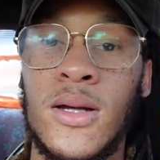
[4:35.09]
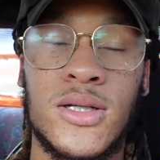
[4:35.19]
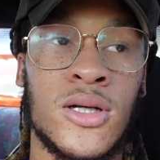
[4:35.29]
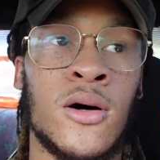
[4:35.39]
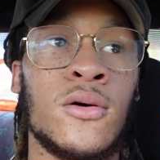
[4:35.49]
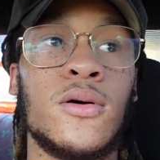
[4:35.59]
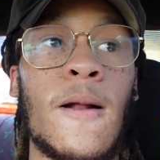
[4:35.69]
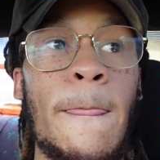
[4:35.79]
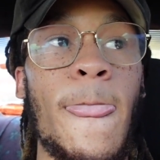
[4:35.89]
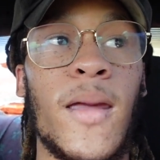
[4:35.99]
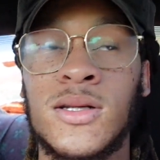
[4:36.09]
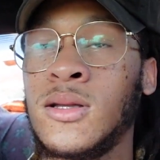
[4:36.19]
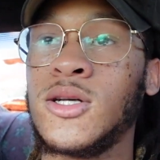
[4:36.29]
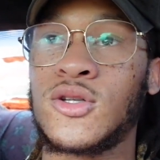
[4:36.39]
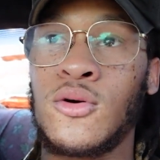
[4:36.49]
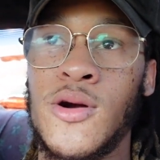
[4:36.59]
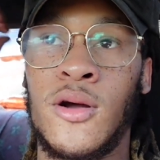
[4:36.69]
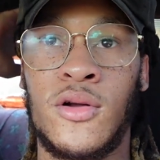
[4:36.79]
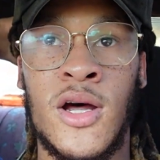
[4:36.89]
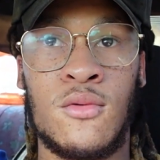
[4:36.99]
So that's a little story
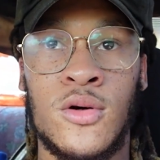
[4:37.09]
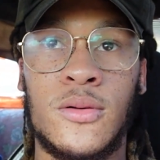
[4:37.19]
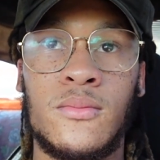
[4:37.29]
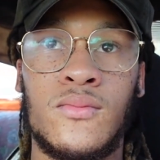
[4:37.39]
on that one.